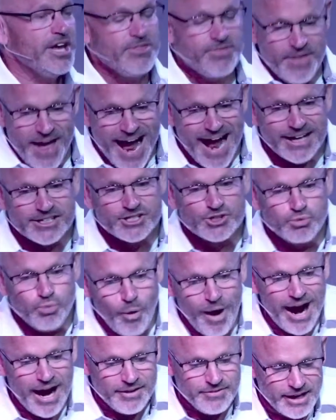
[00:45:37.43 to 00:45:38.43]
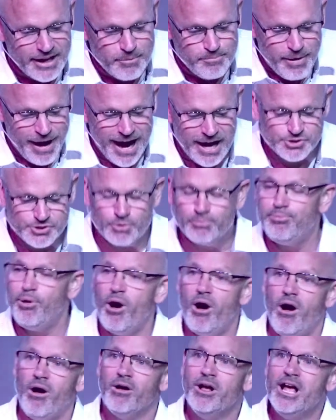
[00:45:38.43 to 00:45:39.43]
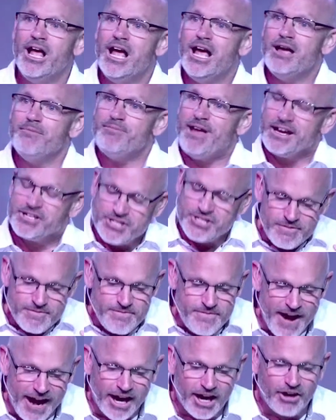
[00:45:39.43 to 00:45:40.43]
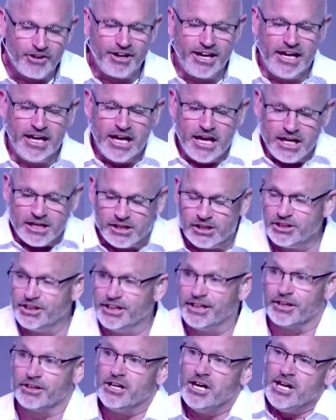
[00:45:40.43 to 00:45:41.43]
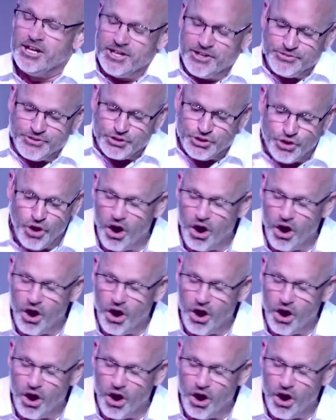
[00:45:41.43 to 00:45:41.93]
See, that's why the Apostle Paul makes it very clear that the